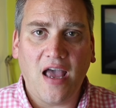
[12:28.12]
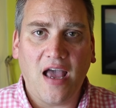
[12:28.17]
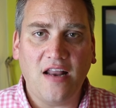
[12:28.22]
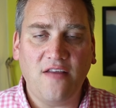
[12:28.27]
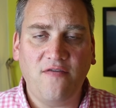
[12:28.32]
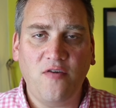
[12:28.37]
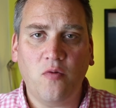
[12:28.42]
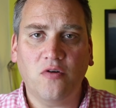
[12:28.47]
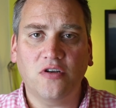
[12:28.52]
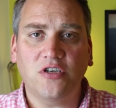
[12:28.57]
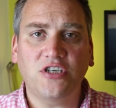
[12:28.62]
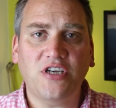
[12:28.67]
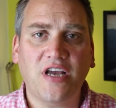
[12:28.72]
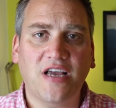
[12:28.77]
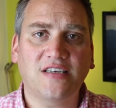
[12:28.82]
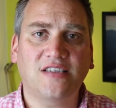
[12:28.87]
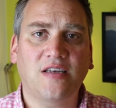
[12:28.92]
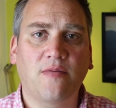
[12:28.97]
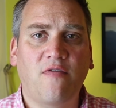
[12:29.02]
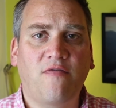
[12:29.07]
And if you want to
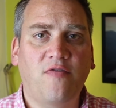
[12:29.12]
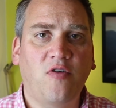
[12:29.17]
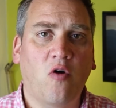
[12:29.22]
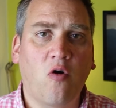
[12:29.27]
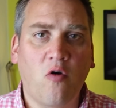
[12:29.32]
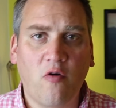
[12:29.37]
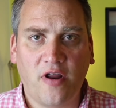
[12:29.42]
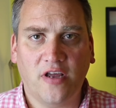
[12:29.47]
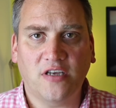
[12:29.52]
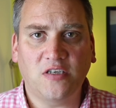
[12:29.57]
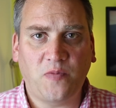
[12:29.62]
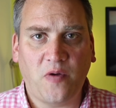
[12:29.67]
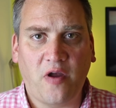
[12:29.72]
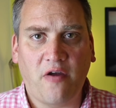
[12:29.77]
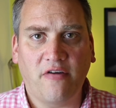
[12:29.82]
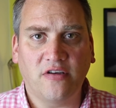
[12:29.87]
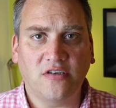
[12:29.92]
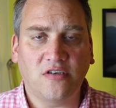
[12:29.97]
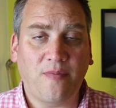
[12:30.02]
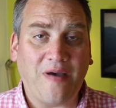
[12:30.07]
share some of your
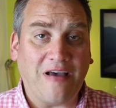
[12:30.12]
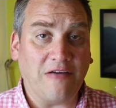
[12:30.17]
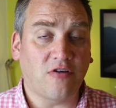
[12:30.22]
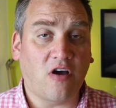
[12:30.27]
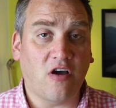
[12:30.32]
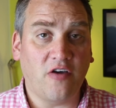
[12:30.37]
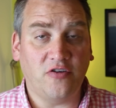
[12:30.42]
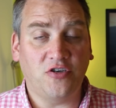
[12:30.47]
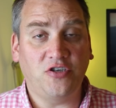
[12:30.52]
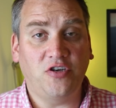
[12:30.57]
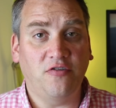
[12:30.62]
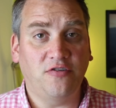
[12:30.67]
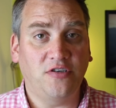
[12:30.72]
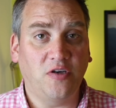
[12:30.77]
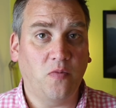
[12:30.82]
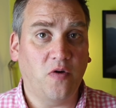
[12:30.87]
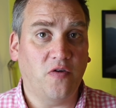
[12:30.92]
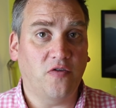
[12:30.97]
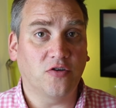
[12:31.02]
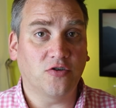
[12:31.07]
experience about either
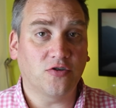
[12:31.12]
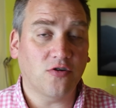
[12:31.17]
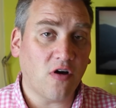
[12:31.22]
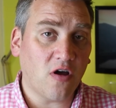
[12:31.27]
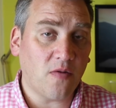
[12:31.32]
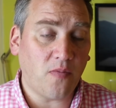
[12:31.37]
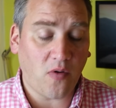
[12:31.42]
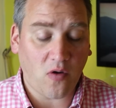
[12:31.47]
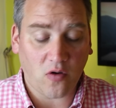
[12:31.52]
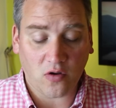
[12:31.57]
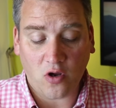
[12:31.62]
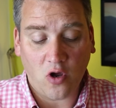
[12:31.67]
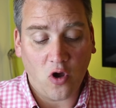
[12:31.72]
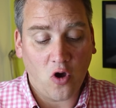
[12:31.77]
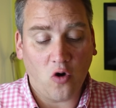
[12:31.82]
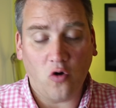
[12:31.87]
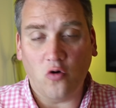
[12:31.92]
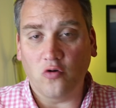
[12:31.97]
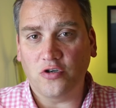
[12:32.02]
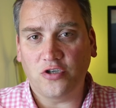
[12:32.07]
shooting with a tripod
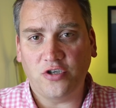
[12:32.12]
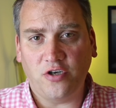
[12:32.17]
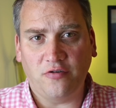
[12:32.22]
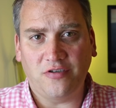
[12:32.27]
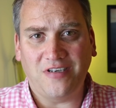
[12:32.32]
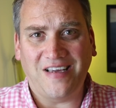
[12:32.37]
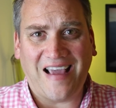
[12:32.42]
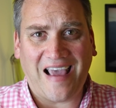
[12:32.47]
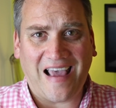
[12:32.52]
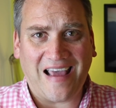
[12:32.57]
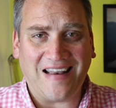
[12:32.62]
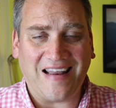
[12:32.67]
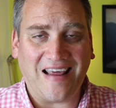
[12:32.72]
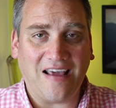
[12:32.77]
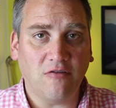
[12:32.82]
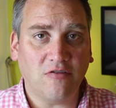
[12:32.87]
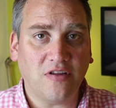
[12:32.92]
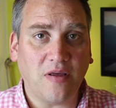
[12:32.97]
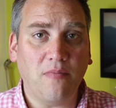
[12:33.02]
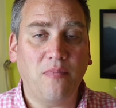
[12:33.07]
or shooting
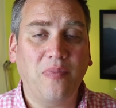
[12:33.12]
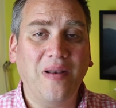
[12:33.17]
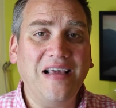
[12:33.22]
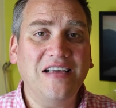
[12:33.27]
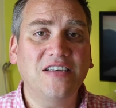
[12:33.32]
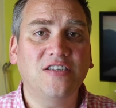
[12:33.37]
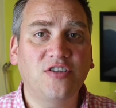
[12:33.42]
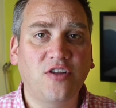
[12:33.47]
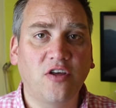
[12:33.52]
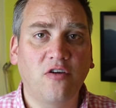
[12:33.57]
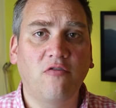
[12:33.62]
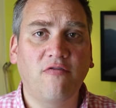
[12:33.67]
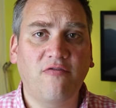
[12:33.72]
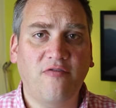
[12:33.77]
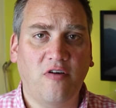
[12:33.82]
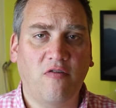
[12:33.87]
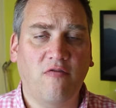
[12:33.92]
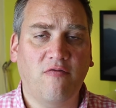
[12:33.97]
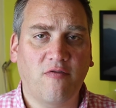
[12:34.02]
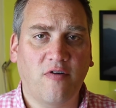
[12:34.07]
handheld, then please do
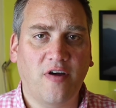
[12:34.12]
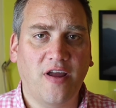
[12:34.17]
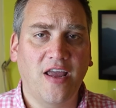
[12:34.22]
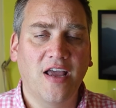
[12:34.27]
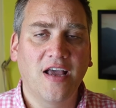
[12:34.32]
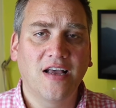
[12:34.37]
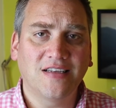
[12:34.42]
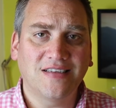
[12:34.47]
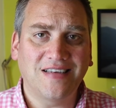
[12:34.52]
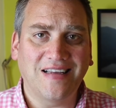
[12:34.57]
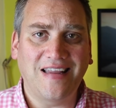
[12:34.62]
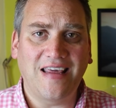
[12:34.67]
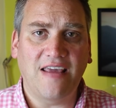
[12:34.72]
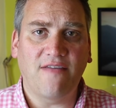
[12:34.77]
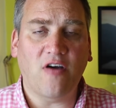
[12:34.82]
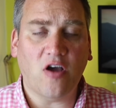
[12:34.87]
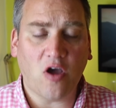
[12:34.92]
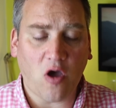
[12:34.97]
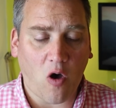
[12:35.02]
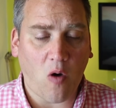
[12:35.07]
feel free to
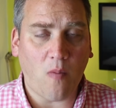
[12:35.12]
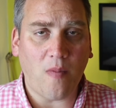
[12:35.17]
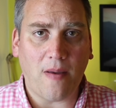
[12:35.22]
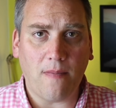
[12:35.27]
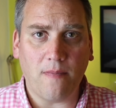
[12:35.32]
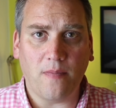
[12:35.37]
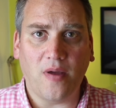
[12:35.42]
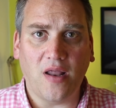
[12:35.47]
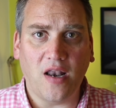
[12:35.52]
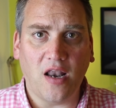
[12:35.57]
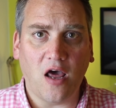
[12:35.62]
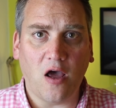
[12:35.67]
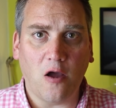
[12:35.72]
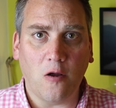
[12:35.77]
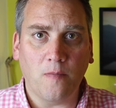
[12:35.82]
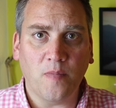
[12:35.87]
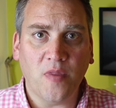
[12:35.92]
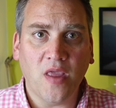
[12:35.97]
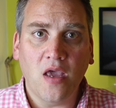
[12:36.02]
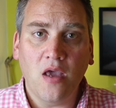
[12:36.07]
leave a comment
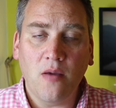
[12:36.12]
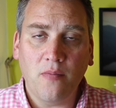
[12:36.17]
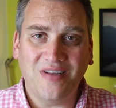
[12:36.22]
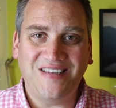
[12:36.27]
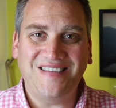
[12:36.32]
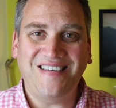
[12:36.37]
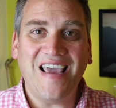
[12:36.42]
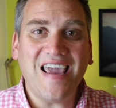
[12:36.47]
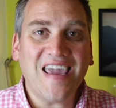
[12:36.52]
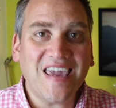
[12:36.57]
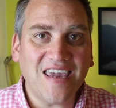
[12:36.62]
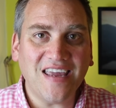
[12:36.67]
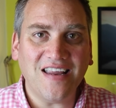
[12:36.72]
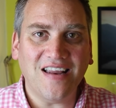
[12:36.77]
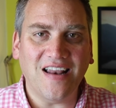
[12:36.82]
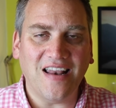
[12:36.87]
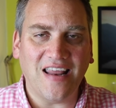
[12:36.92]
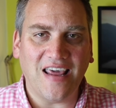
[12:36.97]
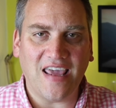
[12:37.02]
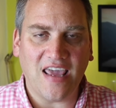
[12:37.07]
below.
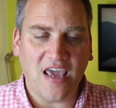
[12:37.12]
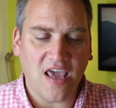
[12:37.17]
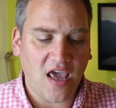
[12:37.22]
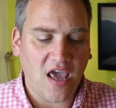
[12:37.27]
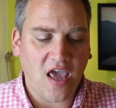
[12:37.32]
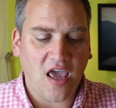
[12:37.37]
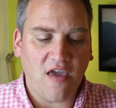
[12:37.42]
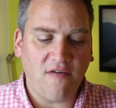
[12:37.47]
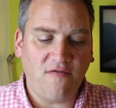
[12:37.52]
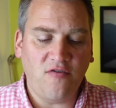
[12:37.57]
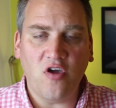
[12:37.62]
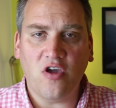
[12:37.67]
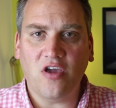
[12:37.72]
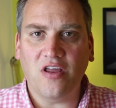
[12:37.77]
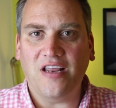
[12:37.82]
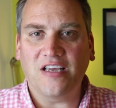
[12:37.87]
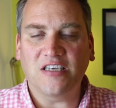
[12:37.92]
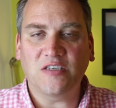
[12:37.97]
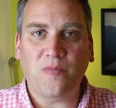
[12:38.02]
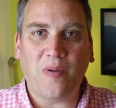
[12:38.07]
Particularly if you
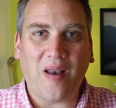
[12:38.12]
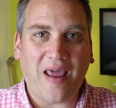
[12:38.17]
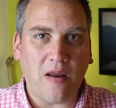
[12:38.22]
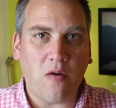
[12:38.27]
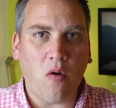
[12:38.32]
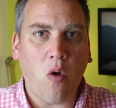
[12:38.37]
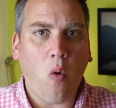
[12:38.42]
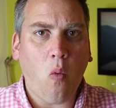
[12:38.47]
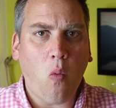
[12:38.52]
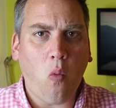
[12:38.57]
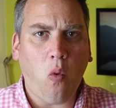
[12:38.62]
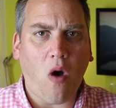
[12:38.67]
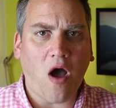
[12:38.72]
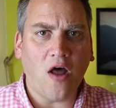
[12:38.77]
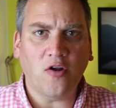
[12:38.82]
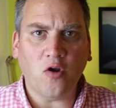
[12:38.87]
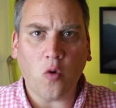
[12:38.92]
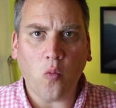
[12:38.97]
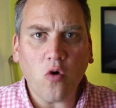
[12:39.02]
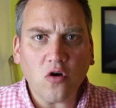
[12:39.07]
can explain
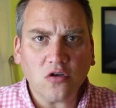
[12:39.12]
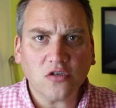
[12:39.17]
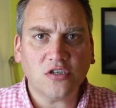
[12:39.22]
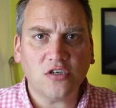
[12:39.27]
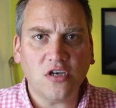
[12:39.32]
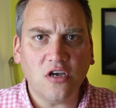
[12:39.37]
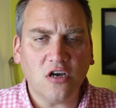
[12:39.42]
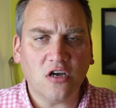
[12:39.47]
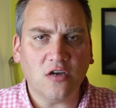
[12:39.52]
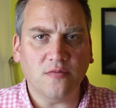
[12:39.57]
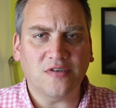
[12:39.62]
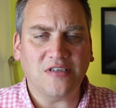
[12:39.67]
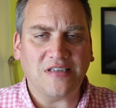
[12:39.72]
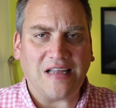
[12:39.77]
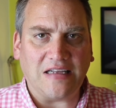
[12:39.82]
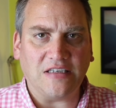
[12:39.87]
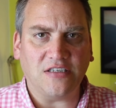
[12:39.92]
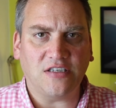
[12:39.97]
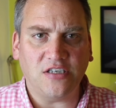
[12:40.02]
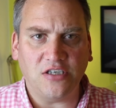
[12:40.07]
under what
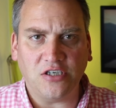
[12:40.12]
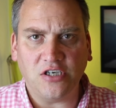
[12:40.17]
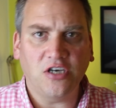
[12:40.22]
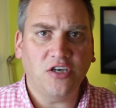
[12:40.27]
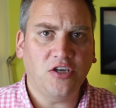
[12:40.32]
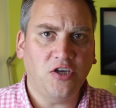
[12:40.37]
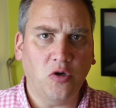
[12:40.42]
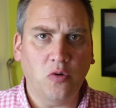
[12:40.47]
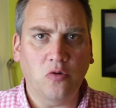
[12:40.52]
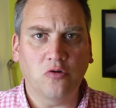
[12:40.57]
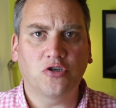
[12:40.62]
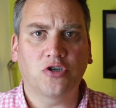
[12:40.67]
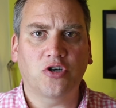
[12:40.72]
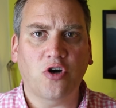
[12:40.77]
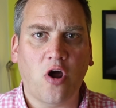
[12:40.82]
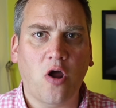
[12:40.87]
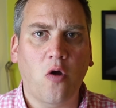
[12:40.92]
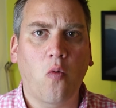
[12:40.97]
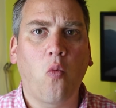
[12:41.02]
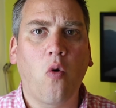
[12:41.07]
circumstances you will
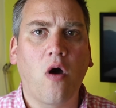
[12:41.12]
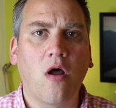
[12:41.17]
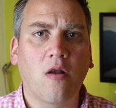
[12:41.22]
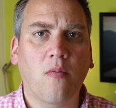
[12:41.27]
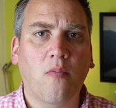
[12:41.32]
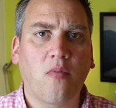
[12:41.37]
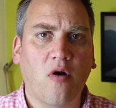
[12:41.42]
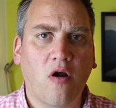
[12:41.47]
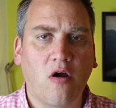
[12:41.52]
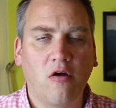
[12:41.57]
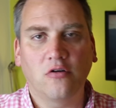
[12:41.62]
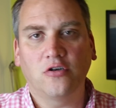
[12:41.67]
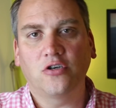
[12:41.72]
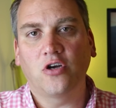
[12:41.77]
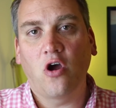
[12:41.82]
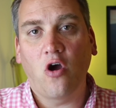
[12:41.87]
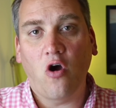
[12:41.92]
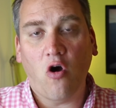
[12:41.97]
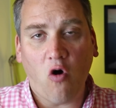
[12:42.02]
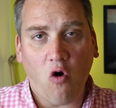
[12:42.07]
try one approach
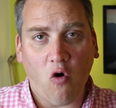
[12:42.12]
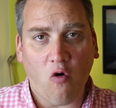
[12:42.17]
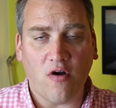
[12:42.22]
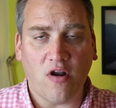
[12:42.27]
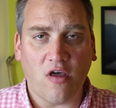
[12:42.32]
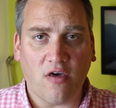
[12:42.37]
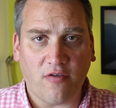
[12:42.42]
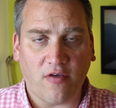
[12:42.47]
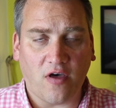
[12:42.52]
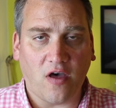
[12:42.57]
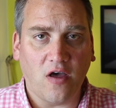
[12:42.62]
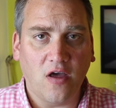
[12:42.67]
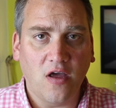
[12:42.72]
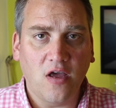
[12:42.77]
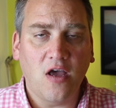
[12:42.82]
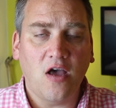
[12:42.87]
or another.